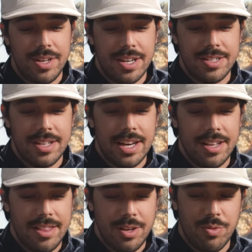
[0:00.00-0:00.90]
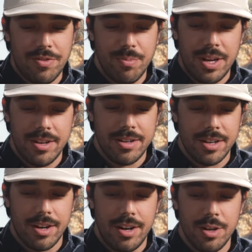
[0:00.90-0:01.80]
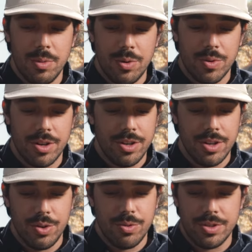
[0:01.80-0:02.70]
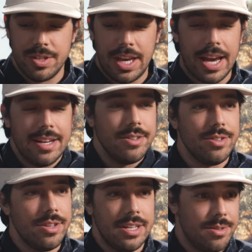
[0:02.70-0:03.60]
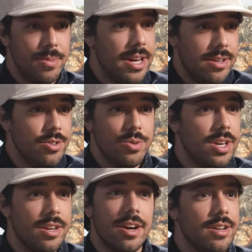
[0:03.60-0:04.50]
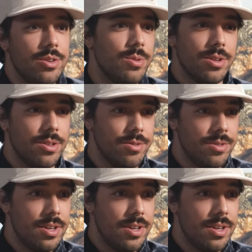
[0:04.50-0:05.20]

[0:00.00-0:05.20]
now, because of that, I think we've made it an economy where you just can't, as a man, you cannot do it alone.